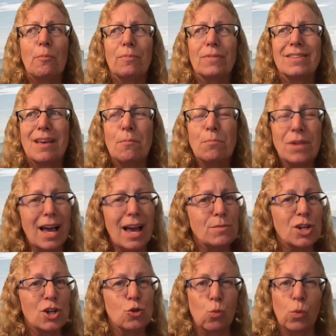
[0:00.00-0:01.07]
Sometimes
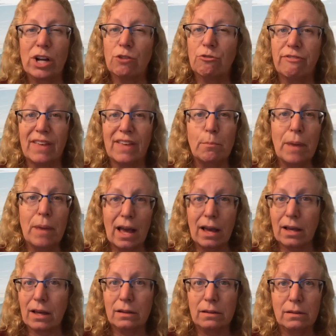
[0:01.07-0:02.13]
there's weird feedback
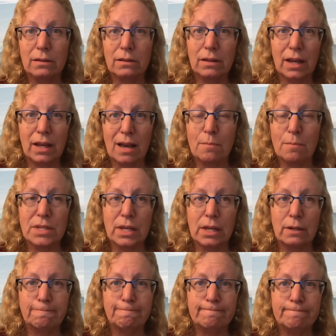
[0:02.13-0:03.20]
that comes
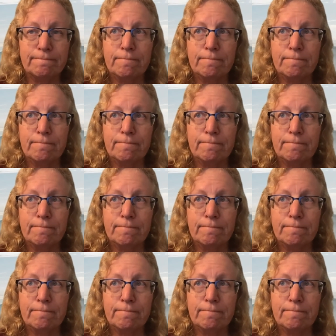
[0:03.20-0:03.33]
in,